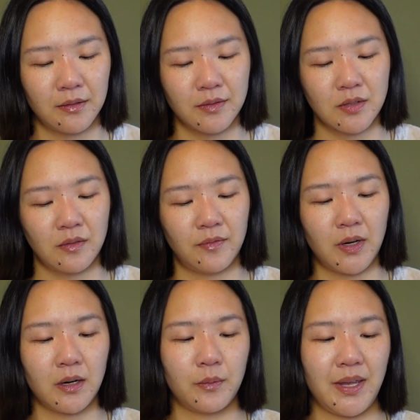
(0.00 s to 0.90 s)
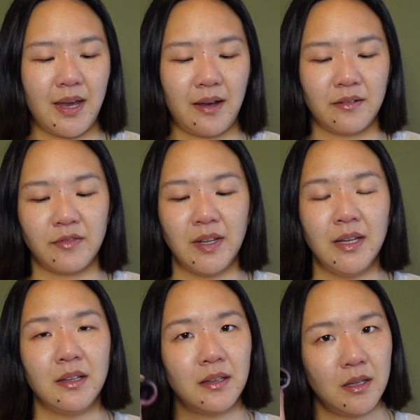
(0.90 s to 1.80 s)
So far we have
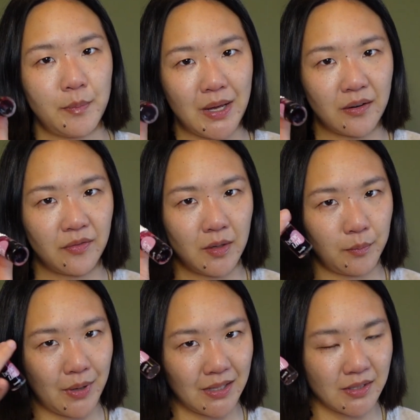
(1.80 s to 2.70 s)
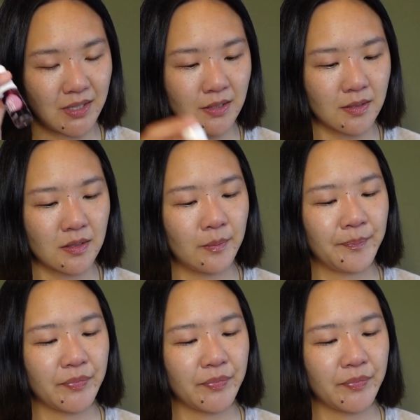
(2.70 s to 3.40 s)
the Benefit Benetint,